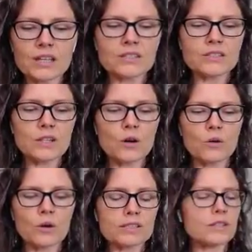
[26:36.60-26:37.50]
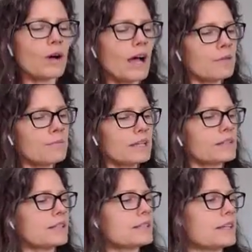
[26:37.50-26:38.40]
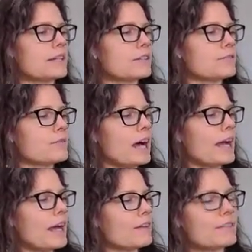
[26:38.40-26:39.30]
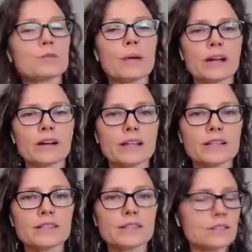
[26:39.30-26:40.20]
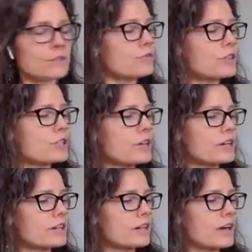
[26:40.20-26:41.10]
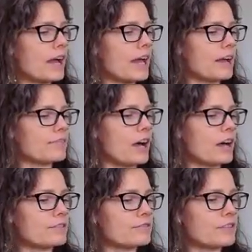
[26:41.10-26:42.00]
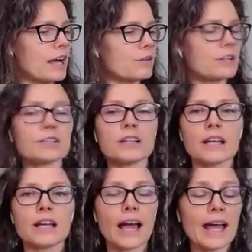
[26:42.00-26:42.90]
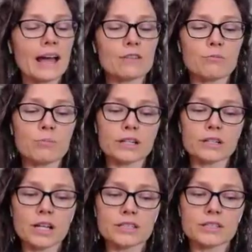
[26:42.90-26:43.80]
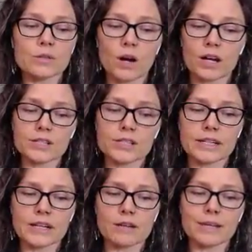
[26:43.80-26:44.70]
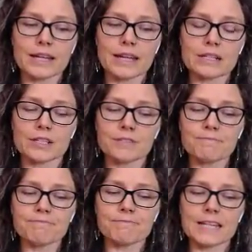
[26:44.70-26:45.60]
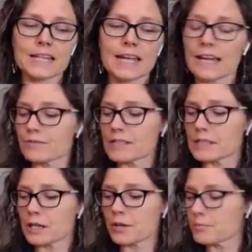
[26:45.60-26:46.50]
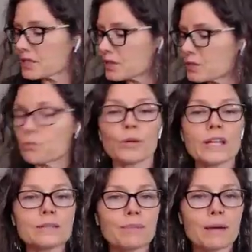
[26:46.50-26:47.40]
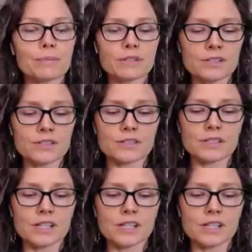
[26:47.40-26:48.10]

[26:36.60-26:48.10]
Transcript: So I made a list here. I have asparagus in the refrigerator. I have cauliflower. I have a butternut squash sitting on my counter. I have some sweet peppers.